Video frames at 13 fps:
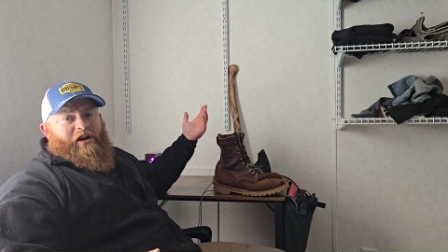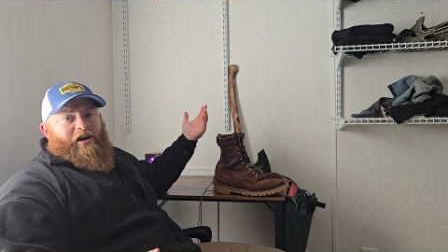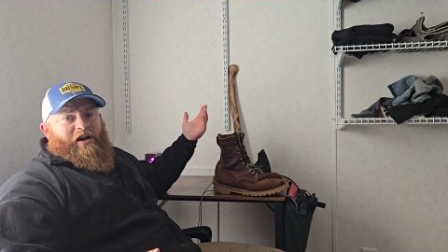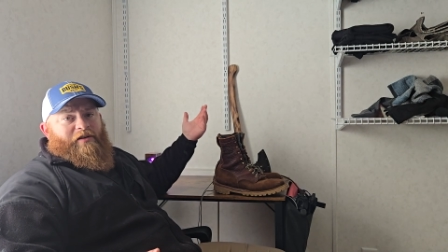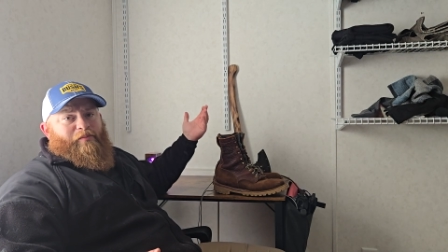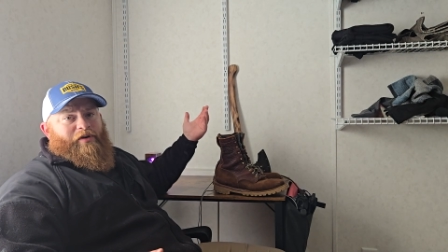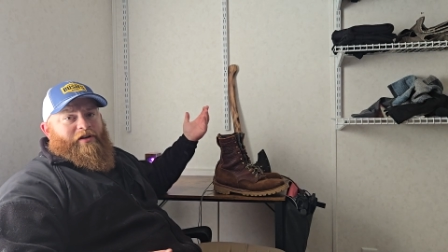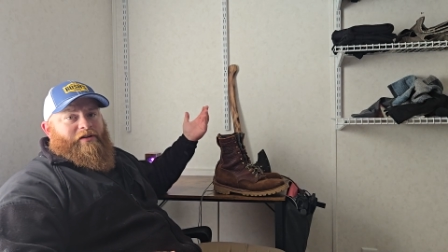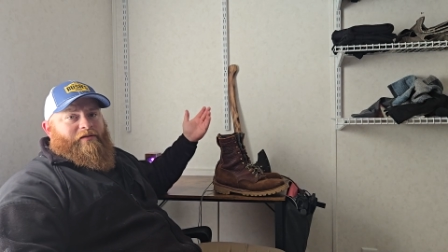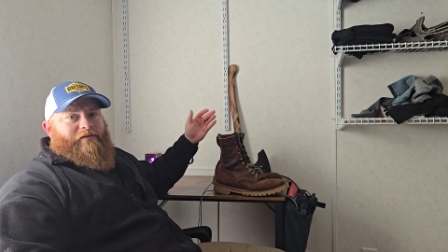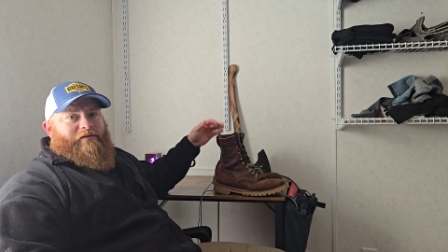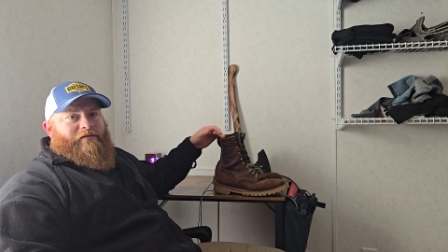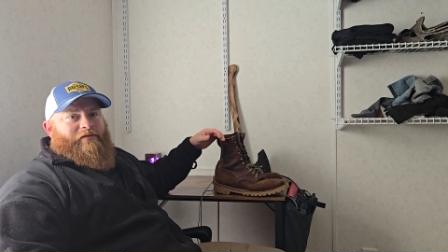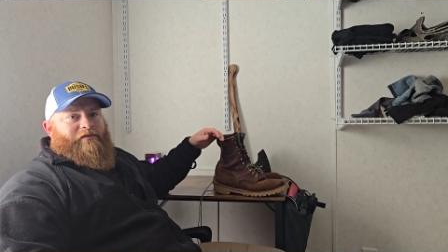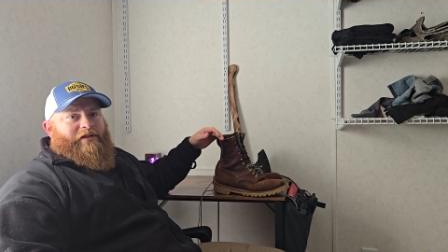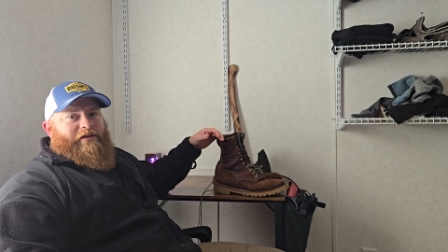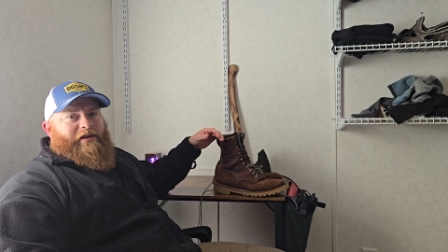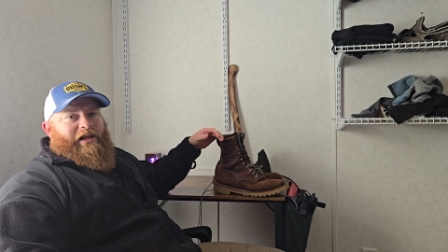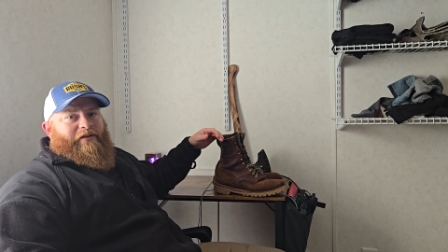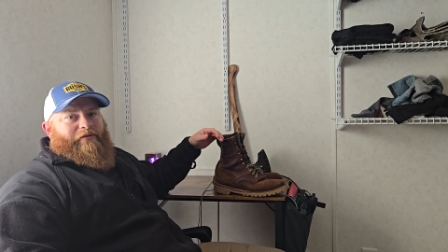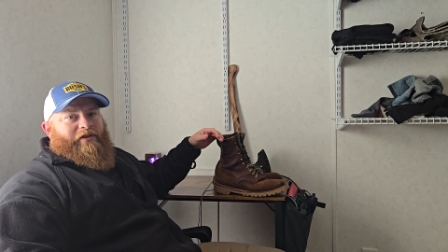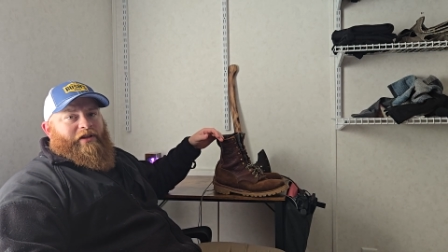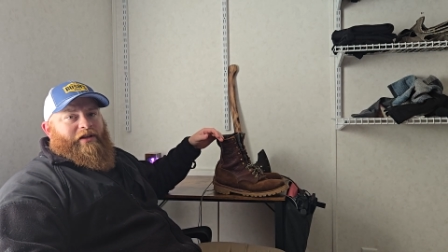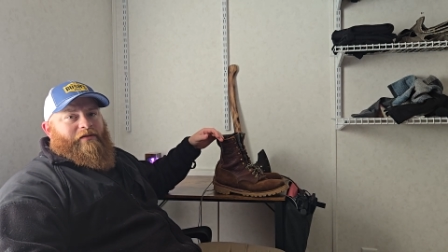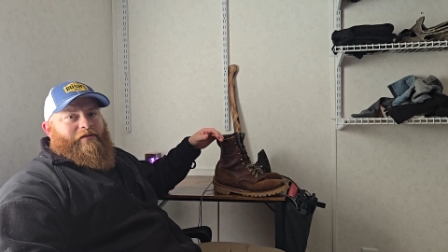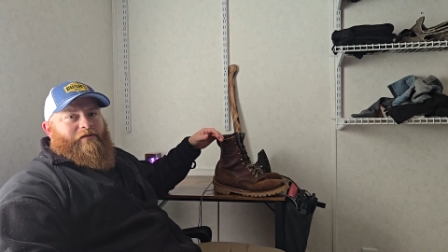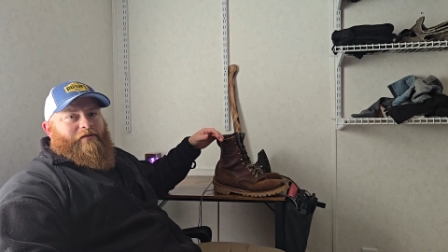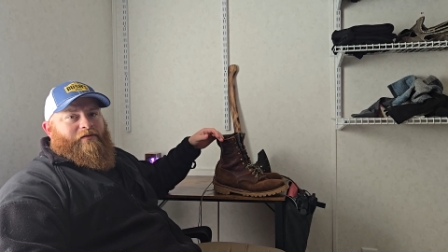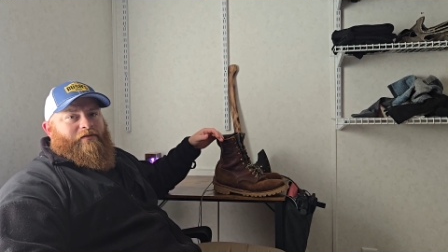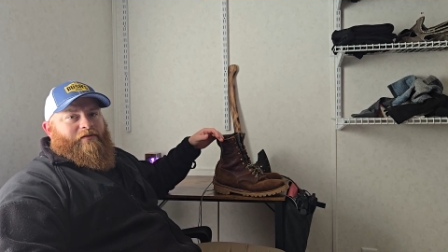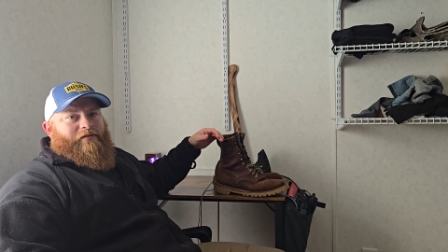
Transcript: a con, but you can't really.